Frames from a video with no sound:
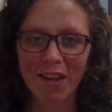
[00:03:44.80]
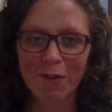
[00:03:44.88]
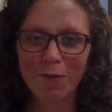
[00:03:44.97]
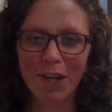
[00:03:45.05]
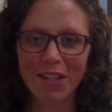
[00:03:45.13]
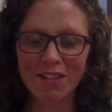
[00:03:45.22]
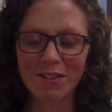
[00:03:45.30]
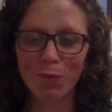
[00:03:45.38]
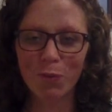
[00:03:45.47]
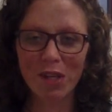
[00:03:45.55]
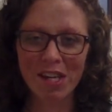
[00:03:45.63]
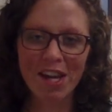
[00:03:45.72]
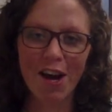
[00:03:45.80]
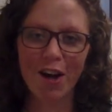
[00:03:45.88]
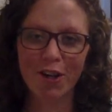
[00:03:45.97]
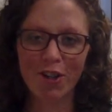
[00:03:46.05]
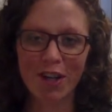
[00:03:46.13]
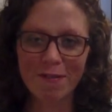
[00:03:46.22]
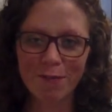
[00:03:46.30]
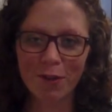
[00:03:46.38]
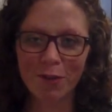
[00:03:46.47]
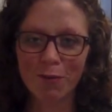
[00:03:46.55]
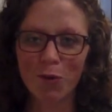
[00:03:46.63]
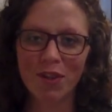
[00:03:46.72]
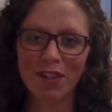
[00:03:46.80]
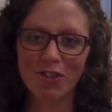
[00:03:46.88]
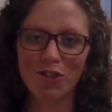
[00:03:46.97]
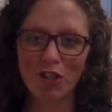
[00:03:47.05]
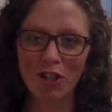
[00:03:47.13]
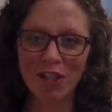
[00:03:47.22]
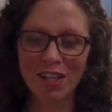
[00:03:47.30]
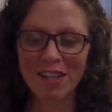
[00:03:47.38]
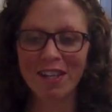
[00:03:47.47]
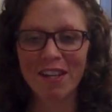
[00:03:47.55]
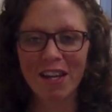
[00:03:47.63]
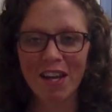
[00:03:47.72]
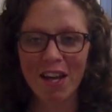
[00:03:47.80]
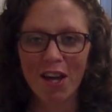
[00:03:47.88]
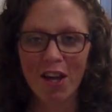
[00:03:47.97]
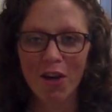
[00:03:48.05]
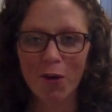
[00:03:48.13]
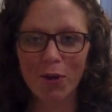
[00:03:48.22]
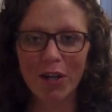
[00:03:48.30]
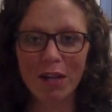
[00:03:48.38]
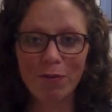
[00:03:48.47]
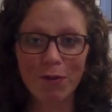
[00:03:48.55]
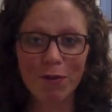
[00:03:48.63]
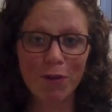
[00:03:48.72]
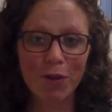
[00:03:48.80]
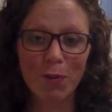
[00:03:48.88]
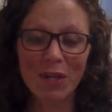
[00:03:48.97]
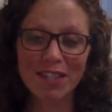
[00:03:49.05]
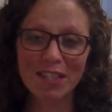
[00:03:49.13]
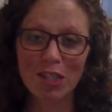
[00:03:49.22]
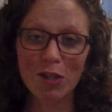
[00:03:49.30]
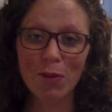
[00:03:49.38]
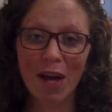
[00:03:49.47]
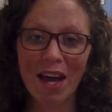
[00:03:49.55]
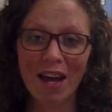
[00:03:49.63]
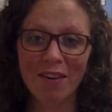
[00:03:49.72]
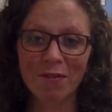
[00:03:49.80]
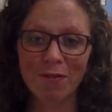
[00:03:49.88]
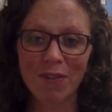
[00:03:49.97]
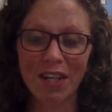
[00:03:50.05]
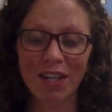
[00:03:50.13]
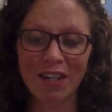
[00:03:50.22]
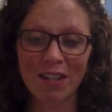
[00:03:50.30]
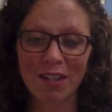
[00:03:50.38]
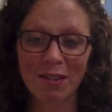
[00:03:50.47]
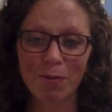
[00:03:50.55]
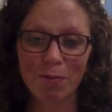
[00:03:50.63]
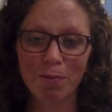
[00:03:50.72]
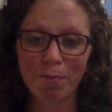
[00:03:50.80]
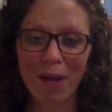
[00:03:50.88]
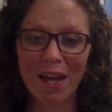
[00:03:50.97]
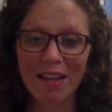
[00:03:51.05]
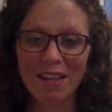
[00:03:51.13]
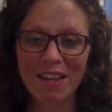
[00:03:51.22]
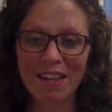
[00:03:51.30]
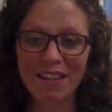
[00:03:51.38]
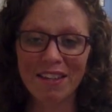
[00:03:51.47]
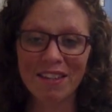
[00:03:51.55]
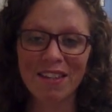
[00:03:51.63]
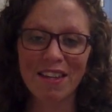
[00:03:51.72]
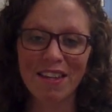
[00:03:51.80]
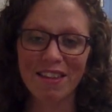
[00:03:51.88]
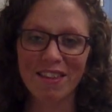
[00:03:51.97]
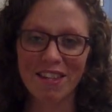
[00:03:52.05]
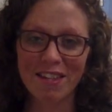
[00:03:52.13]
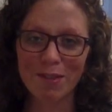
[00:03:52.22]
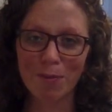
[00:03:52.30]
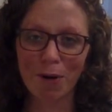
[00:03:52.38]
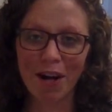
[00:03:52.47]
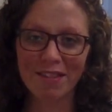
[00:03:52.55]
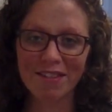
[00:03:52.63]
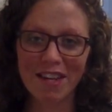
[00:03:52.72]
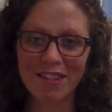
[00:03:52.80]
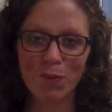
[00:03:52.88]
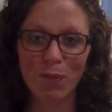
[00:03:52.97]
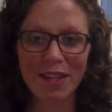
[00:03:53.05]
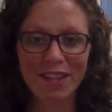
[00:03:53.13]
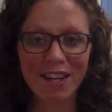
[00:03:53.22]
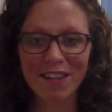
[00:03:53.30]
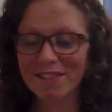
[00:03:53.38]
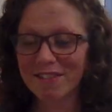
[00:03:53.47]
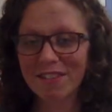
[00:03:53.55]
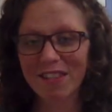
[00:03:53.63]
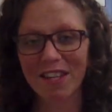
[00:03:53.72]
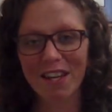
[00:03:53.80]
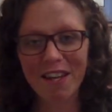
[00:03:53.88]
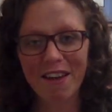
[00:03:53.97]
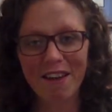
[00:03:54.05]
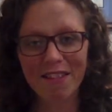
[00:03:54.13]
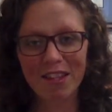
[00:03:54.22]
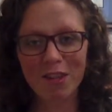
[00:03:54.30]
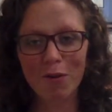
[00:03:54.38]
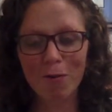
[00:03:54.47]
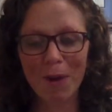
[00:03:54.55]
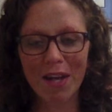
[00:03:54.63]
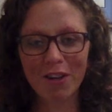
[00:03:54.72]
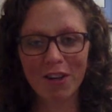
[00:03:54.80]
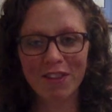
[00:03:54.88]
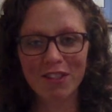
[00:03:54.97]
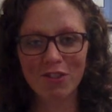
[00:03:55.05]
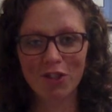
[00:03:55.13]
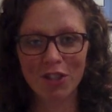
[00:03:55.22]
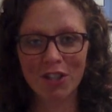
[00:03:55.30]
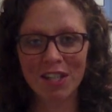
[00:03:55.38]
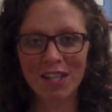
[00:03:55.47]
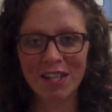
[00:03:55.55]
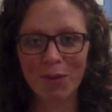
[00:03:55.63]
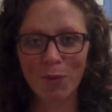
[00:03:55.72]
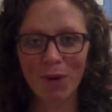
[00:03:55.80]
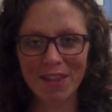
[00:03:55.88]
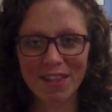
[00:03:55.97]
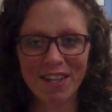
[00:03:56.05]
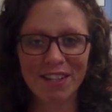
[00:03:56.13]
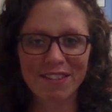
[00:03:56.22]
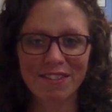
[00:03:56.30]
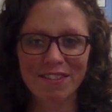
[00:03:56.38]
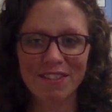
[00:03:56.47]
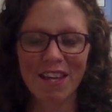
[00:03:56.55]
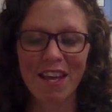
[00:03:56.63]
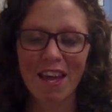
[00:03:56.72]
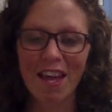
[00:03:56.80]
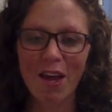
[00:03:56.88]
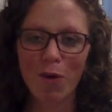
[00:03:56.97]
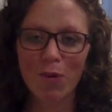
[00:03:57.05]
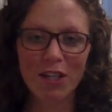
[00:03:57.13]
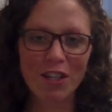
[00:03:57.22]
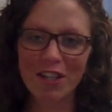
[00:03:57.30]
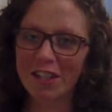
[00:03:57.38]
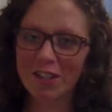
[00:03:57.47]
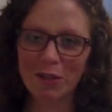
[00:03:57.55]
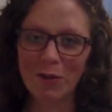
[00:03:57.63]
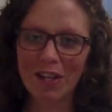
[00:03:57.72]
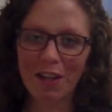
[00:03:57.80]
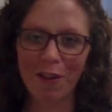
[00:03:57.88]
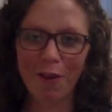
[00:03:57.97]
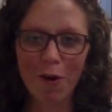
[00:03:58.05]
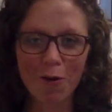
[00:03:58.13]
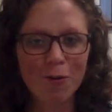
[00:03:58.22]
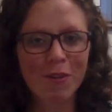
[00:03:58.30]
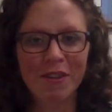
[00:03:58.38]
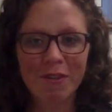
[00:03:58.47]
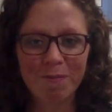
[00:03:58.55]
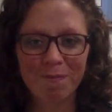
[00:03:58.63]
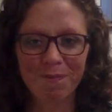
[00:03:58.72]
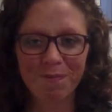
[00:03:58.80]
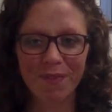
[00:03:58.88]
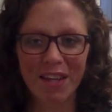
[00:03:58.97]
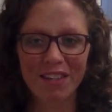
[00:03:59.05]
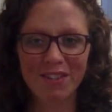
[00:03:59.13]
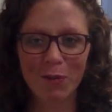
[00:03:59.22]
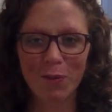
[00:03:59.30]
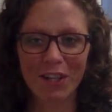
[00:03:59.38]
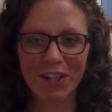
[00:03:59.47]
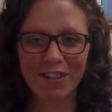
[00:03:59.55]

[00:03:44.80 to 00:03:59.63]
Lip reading: Friends, we are grateful for this journey. We're grateful for the ways you have been in this process with us, that you have been on this journey with us. We could not do it alone, and so we are